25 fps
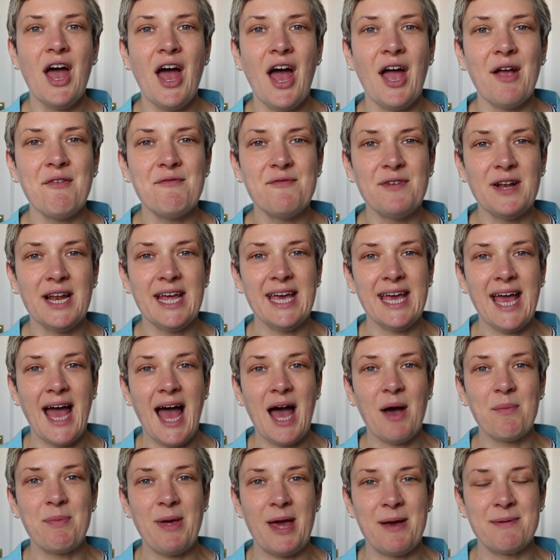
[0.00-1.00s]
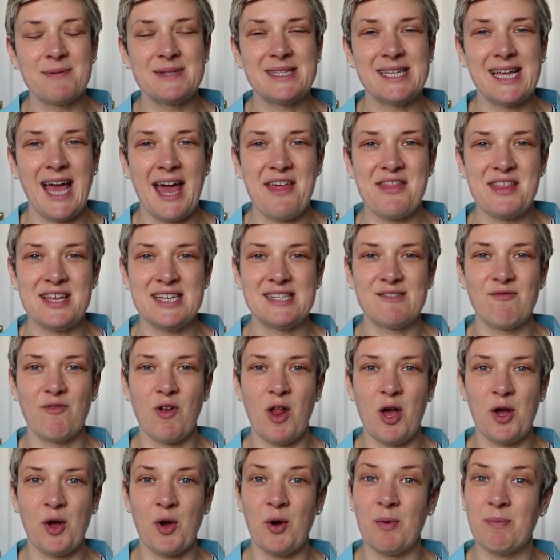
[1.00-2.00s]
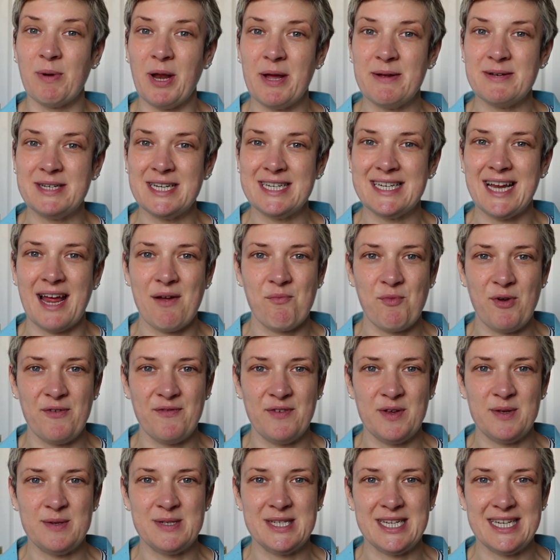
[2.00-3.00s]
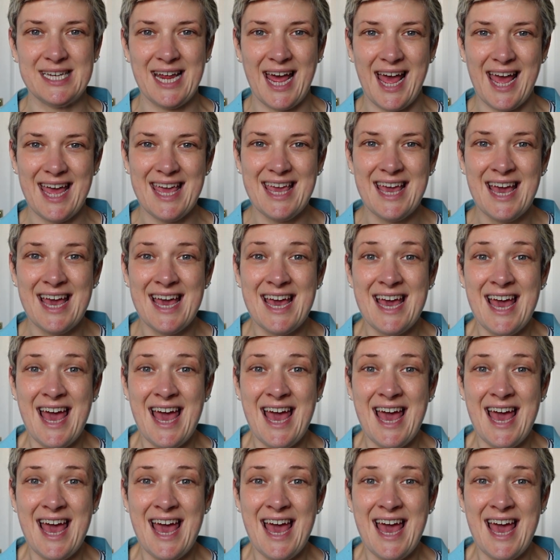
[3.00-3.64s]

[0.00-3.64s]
Hopefully I'll be able to get this vlog uploaded and with you today.